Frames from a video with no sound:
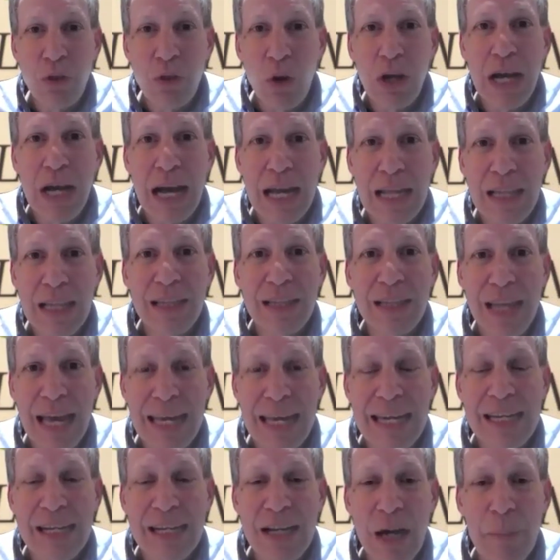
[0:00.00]
Long Island
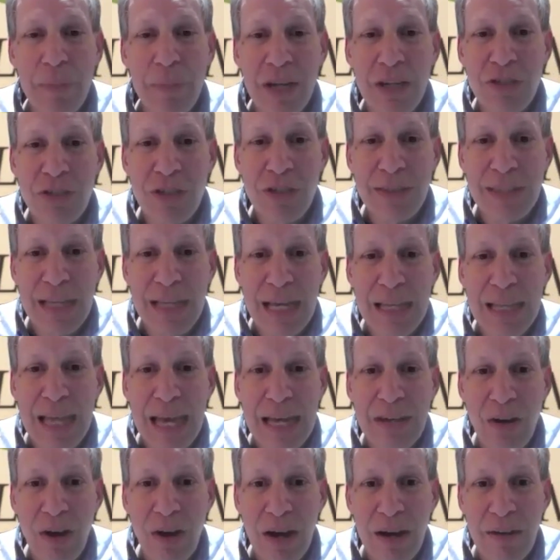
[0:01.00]
Lighting Company. Shut that
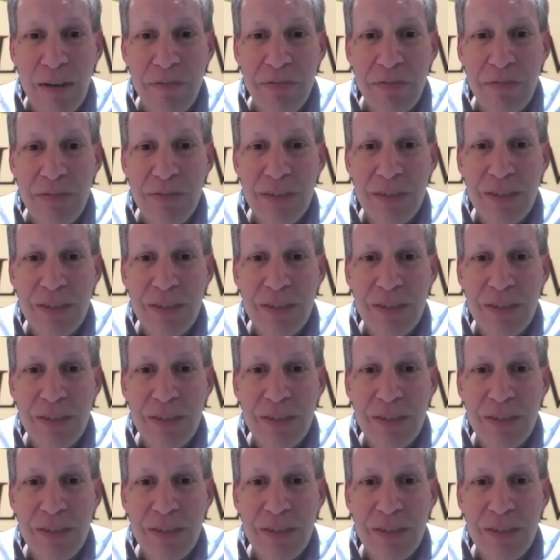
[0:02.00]
light off.